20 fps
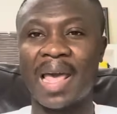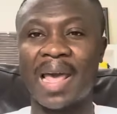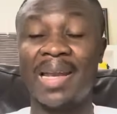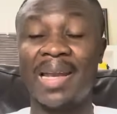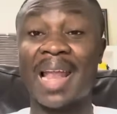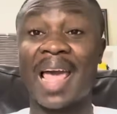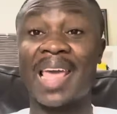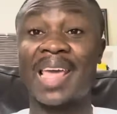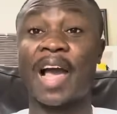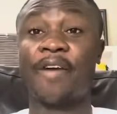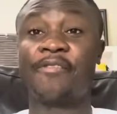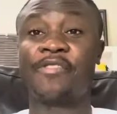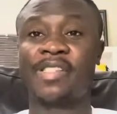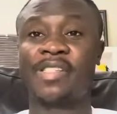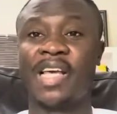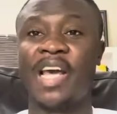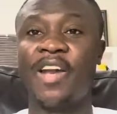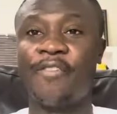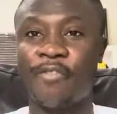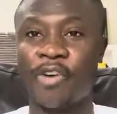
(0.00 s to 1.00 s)
And like I've
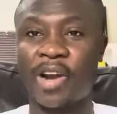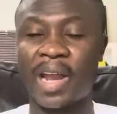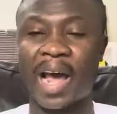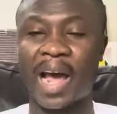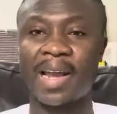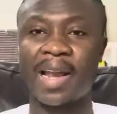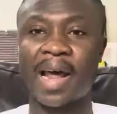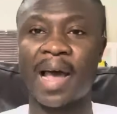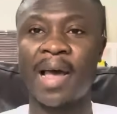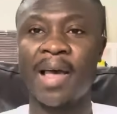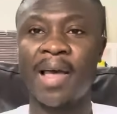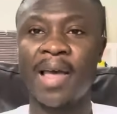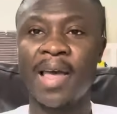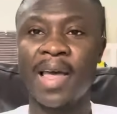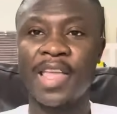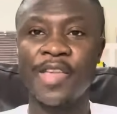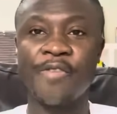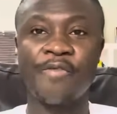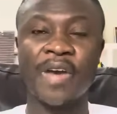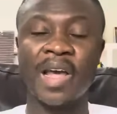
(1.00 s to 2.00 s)
said for the other
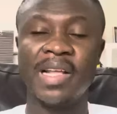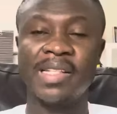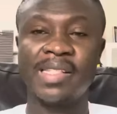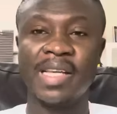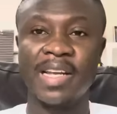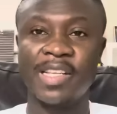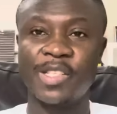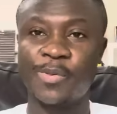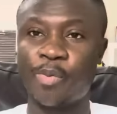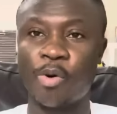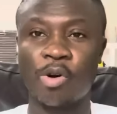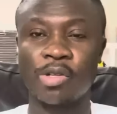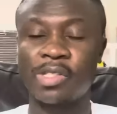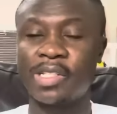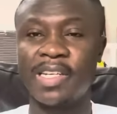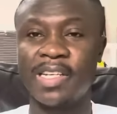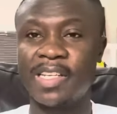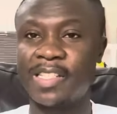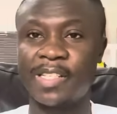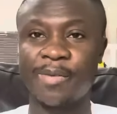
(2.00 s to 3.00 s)
event and
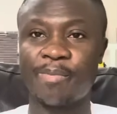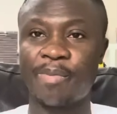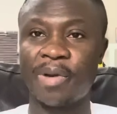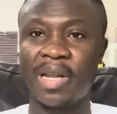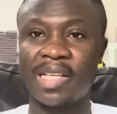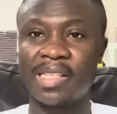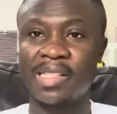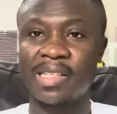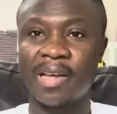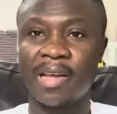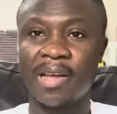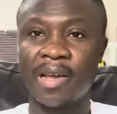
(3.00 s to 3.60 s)
sporting disciplines,